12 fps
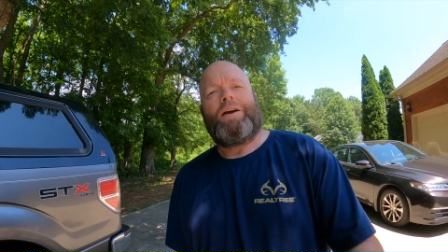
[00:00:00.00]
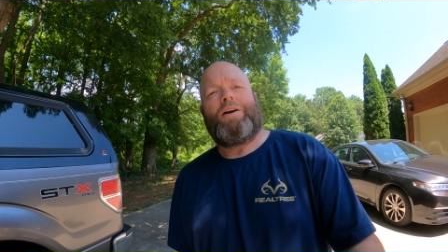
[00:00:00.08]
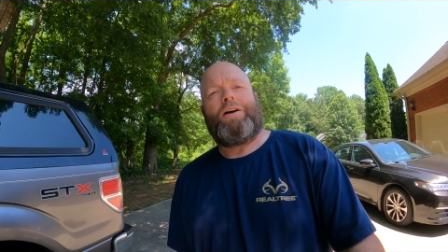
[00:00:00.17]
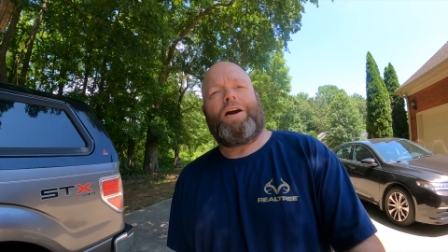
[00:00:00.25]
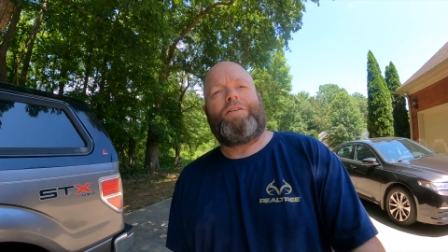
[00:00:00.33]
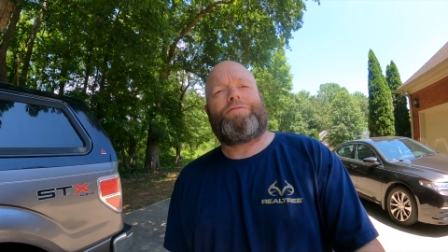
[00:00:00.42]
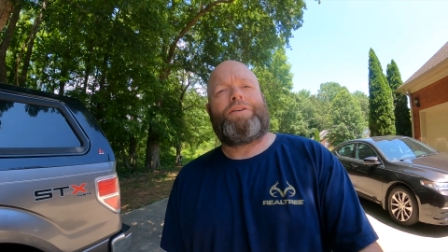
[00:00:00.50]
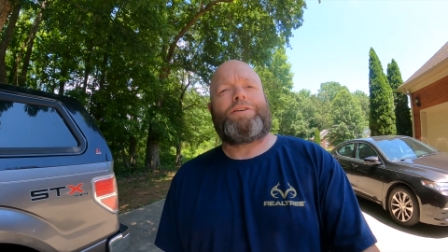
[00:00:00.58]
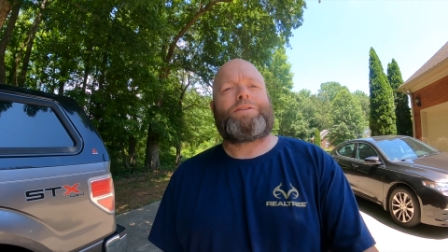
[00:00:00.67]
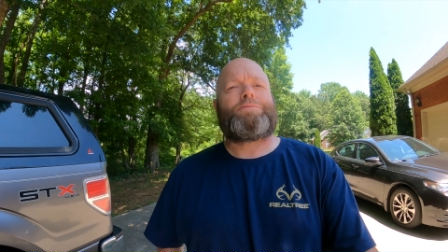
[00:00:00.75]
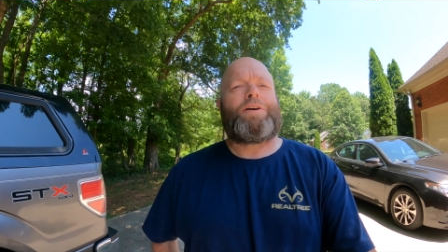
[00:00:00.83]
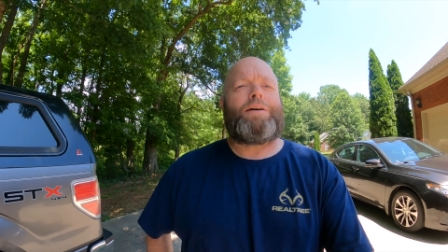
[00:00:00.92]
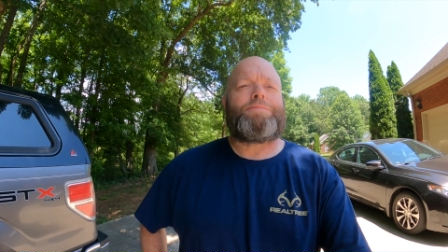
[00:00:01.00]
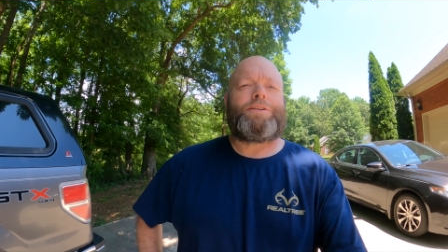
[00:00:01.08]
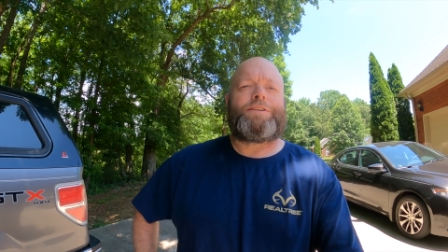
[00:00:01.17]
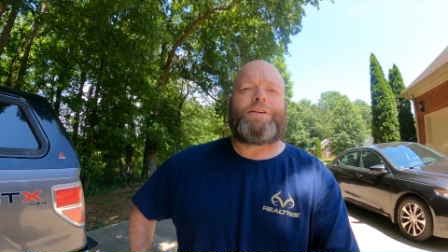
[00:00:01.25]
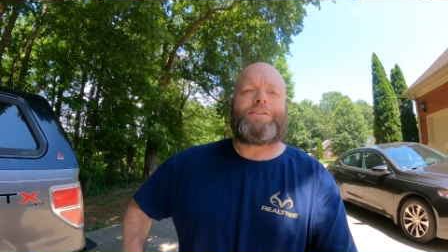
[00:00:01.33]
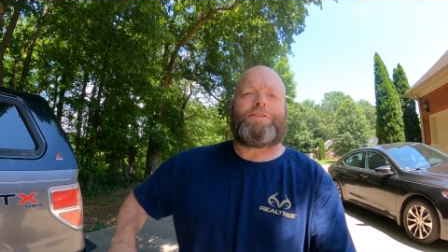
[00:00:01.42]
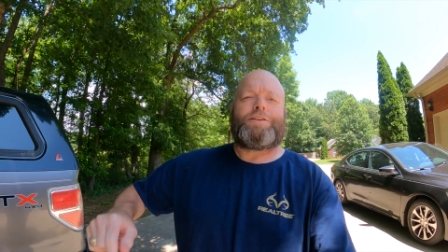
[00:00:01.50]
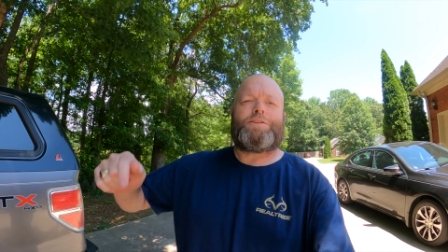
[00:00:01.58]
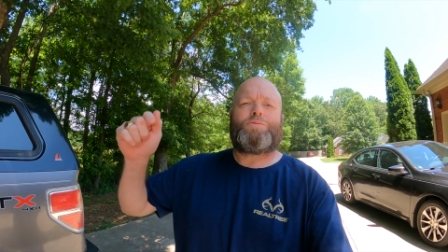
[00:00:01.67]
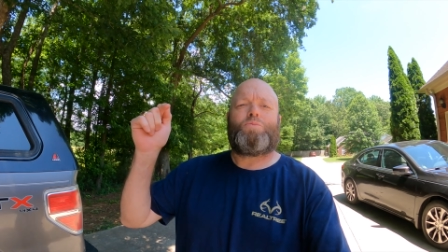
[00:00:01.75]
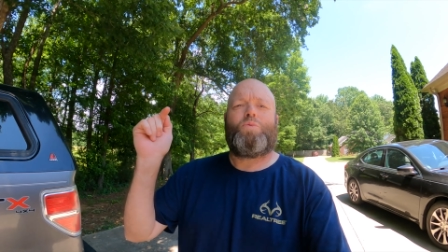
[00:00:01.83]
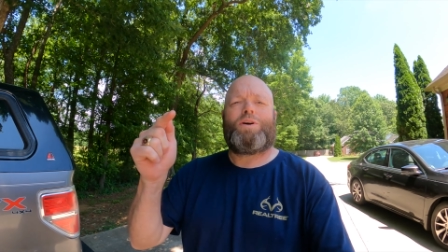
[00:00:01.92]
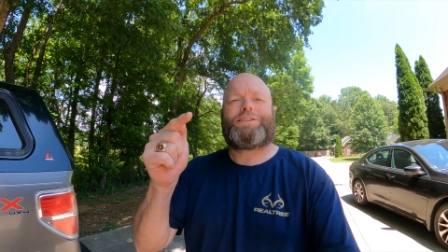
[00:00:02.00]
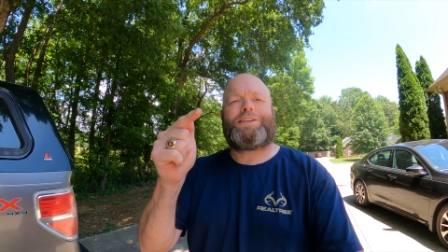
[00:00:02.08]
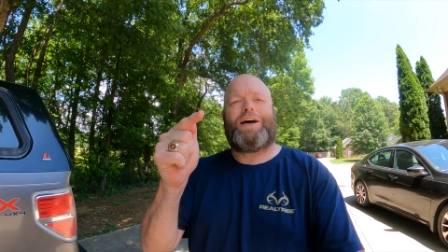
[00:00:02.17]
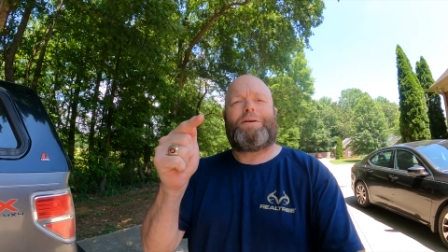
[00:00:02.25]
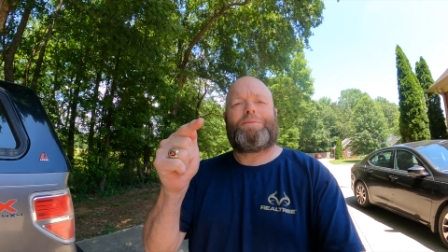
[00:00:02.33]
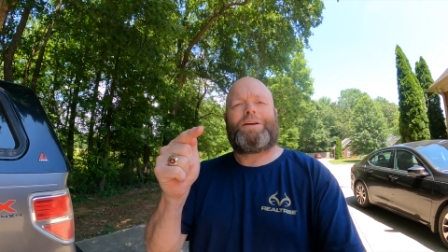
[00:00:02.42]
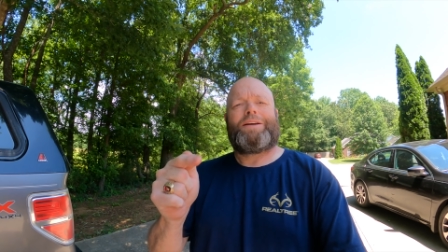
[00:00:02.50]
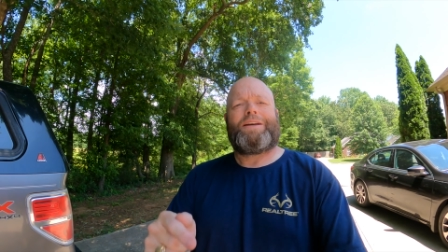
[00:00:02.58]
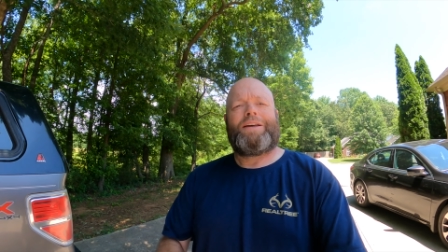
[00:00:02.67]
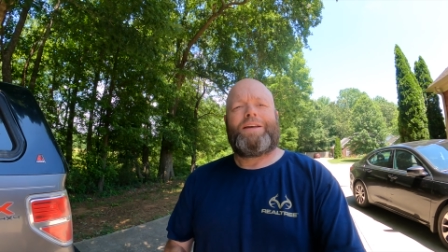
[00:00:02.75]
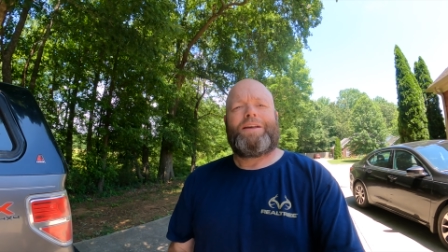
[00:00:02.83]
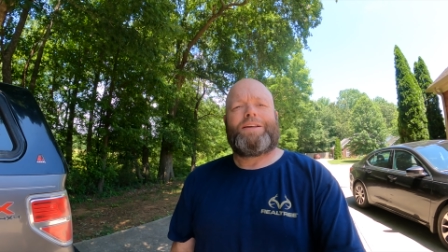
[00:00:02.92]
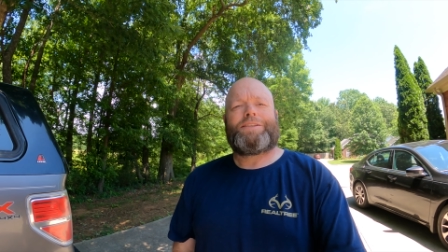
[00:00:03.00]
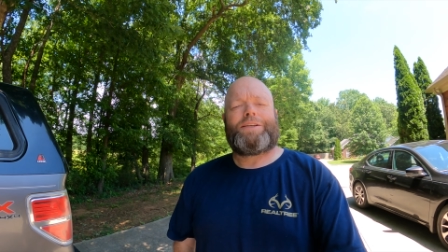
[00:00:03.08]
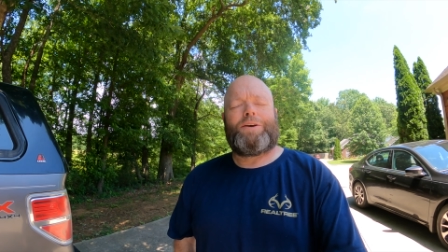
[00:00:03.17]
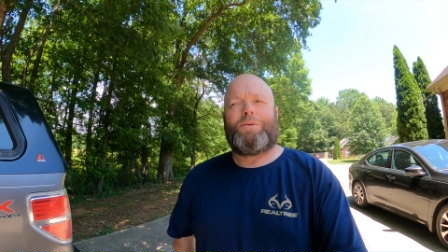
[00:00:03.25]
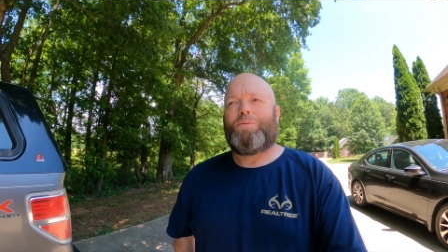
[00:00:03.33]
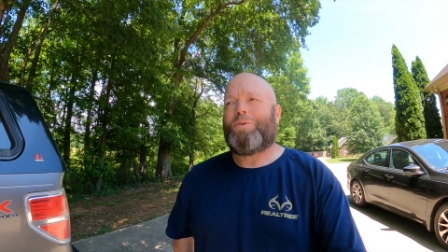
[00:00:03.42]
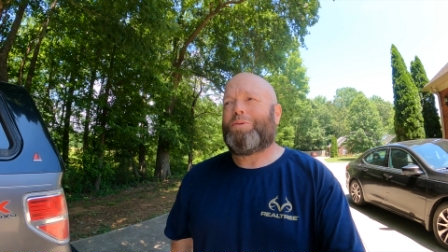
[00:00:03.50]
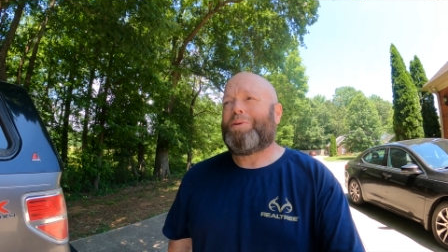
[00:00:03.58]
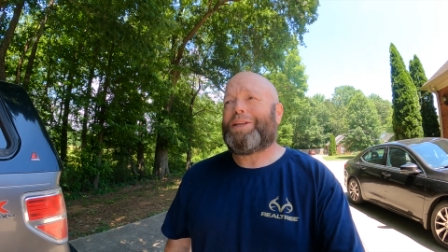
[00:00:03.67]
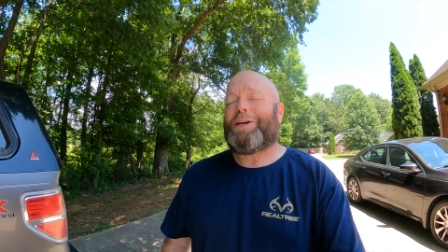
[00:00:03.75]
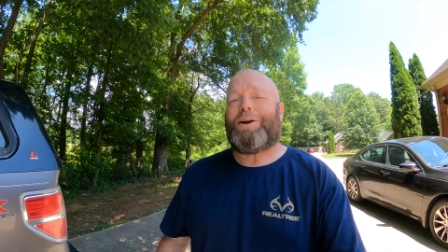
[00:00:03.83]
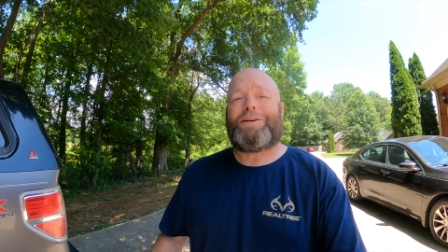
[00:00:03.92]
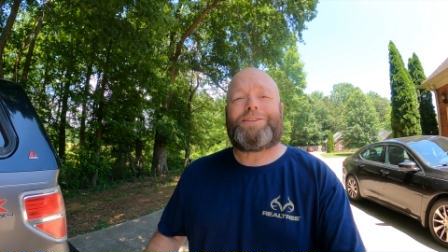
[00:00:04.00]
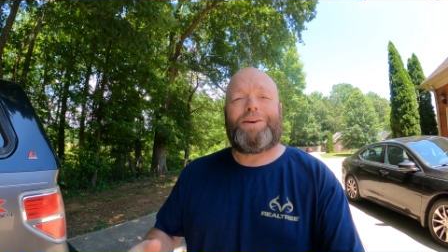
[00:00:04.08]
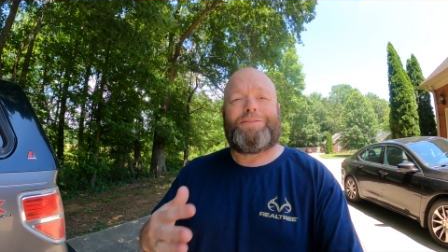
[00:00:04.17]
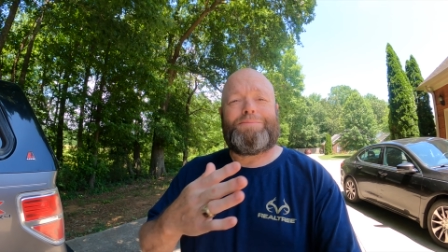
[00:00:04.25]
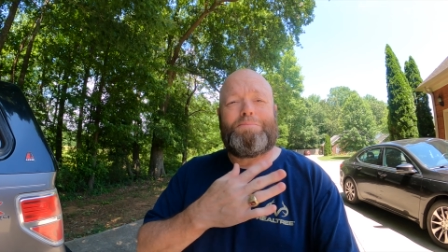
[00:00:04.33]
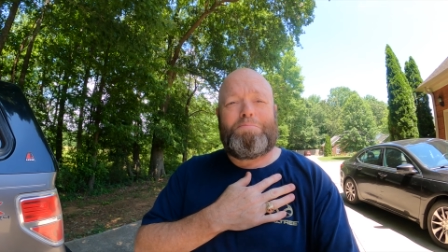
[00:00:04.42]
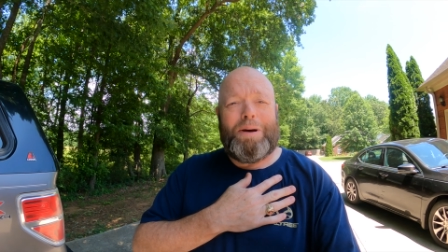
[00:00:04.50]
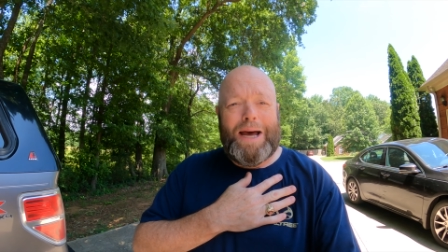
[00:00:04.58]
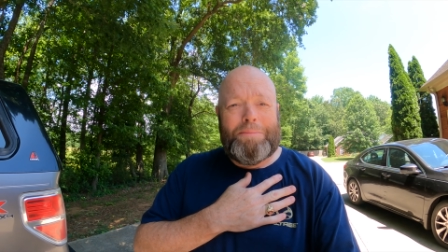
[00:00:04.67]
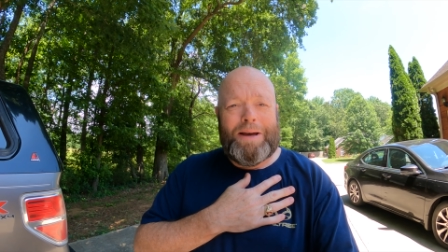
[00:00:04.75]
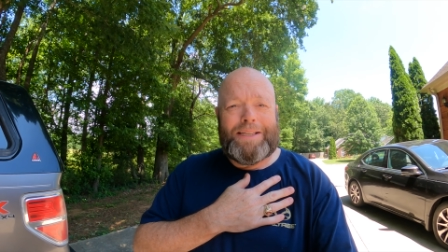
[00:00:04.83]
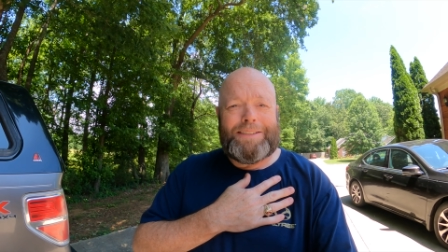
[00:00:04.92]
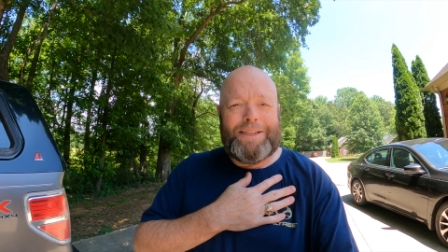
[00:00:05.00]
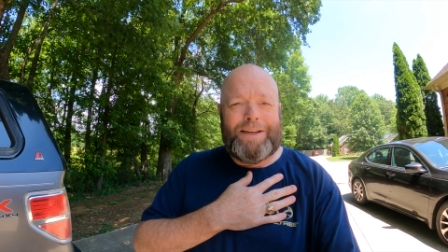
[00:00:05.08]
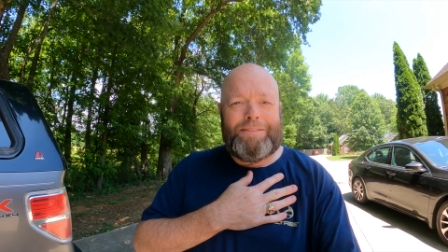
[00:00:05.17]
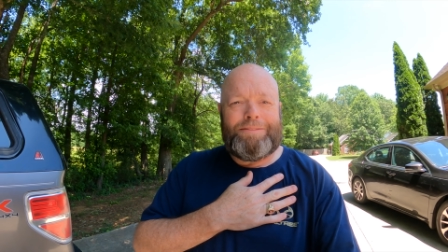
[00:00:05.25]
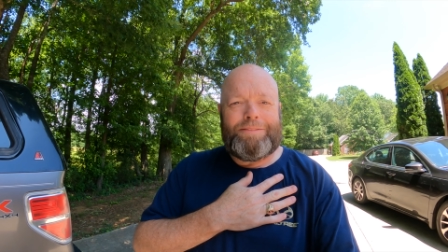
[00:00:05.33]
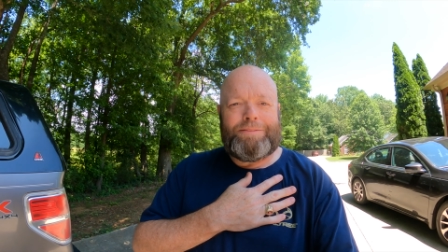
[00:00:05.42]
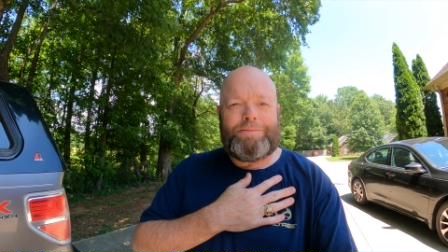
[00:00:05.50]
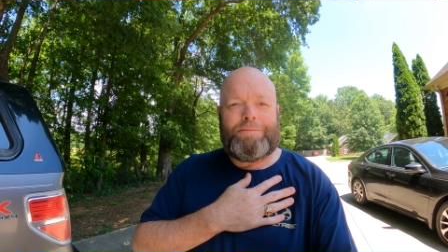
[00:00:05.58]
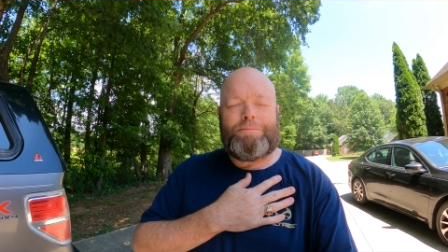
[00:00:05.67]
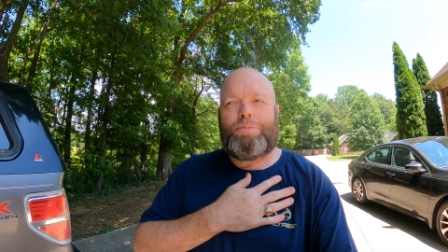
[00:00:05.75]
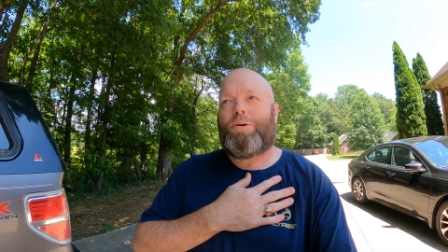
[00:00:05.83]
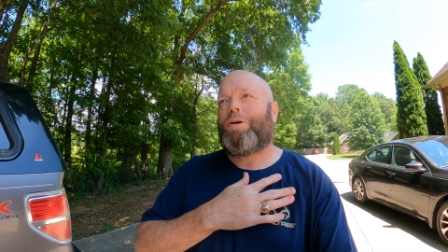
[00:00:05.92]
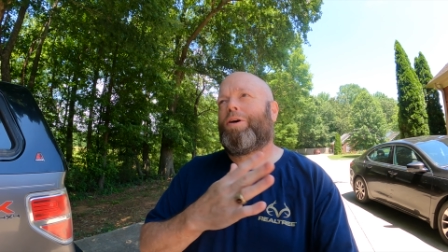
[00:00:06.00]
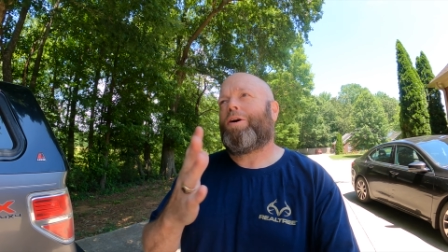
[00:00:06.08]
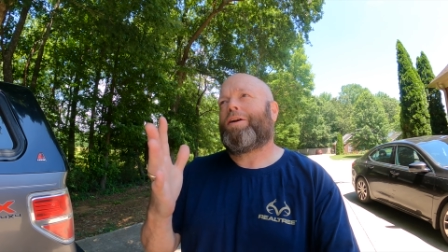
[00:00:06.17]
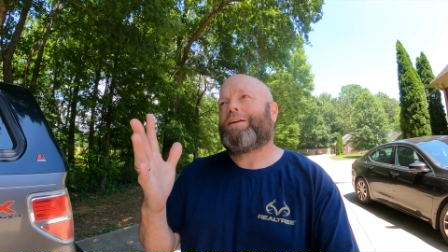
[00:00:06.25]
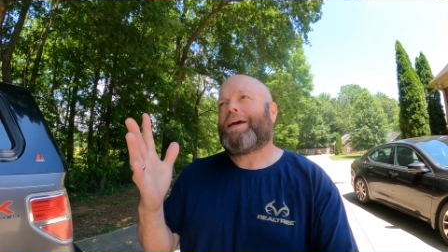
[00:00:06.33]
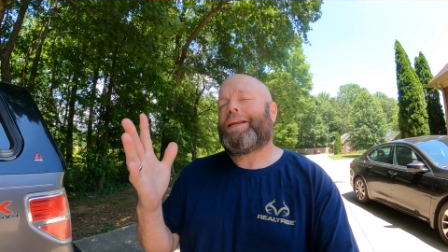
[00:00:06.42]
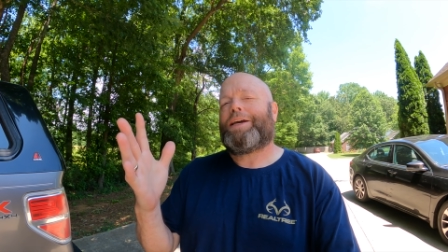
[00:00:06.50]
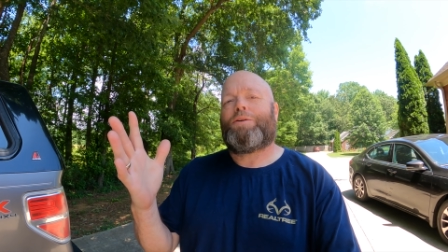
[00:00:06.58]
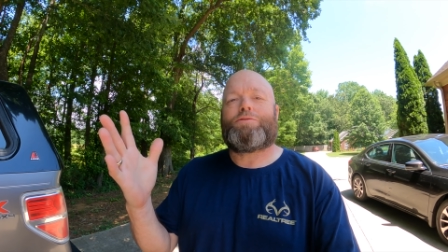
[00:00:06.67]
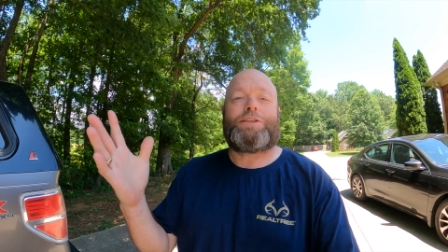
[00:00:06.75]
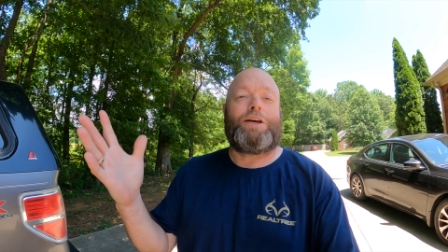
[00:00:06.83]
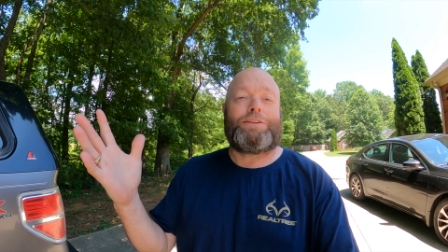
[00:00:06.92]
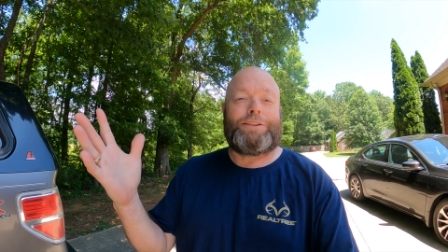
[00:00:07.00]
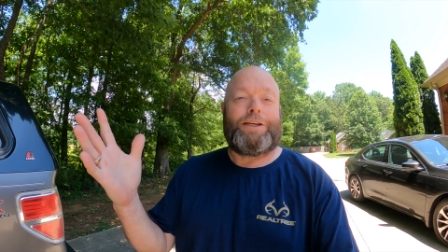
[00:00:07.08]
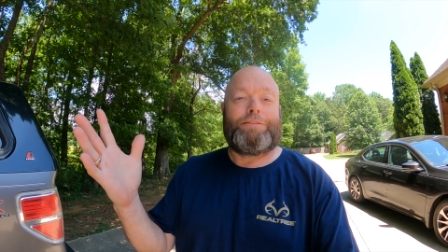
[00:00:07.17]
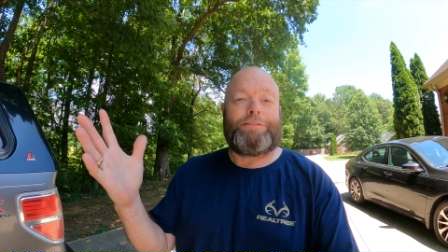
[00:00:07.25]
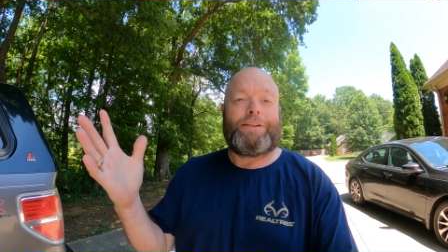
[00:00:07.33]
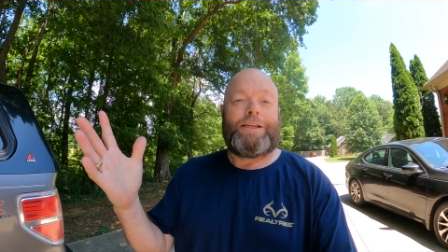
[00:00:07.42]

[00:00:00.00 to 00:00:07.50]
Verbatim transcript: All right, friends, subscribers, and internet strangers, what's up? So, with the yard sales by myself, poor Harlan had to go sell stuff.